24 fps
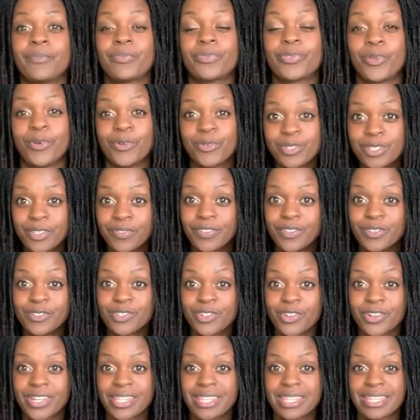those of you
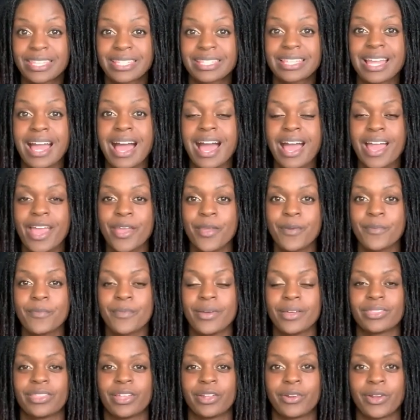during this time
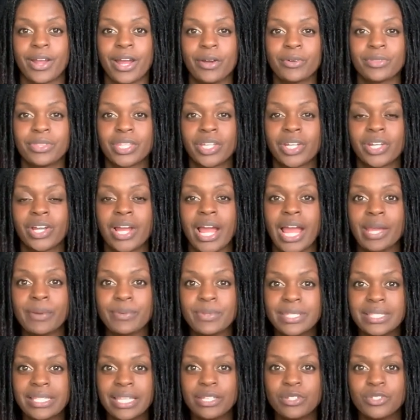that are out there? I would
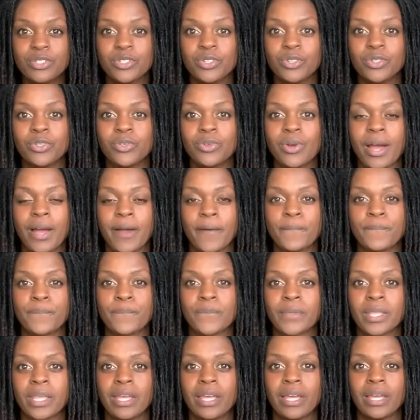say to
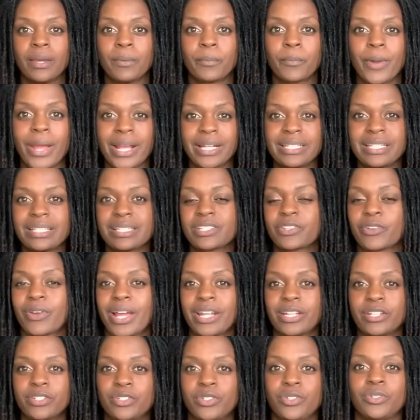practice
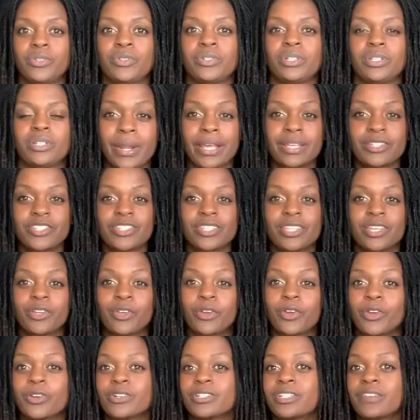gratitude. But I just
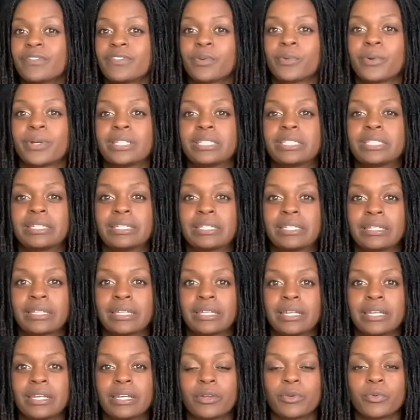encourage everyone to
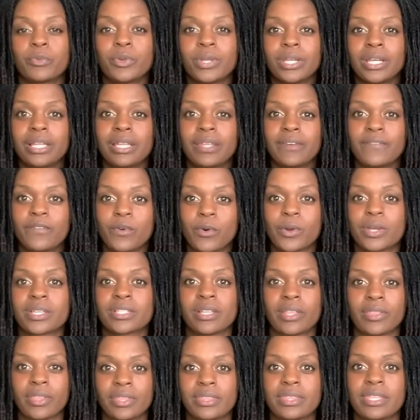really focus
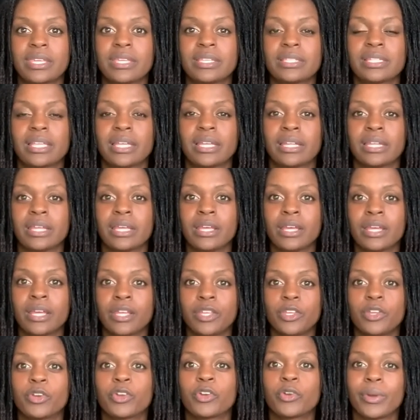on the things that
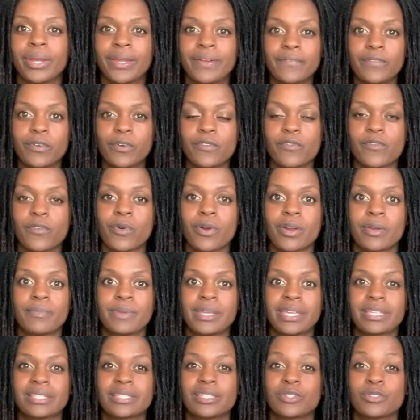you're grateful for,
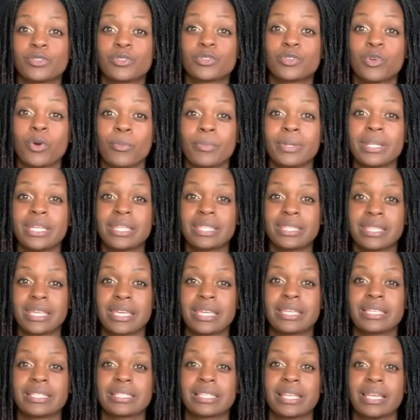because there's so many
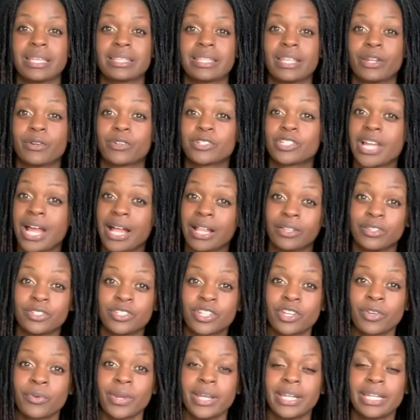things that are
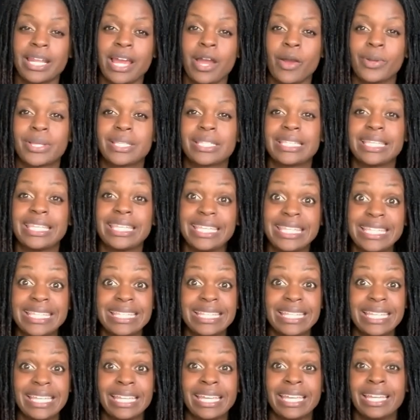challenging right now. It's
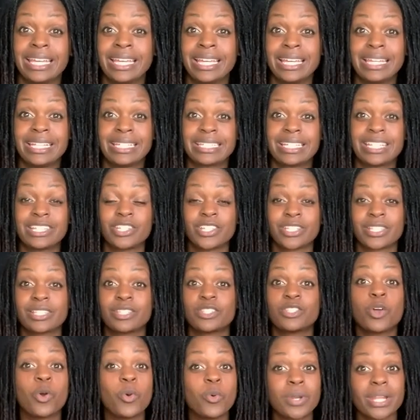easy to just
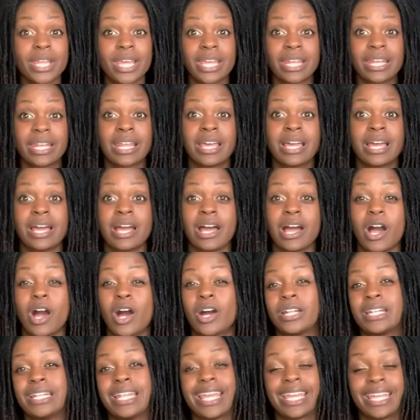zone in
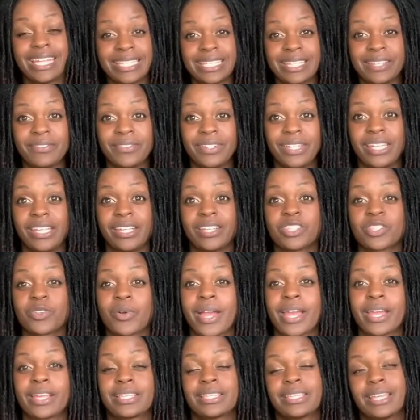on negativity. And so
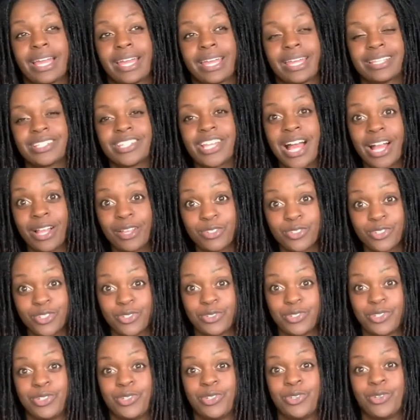I challenge you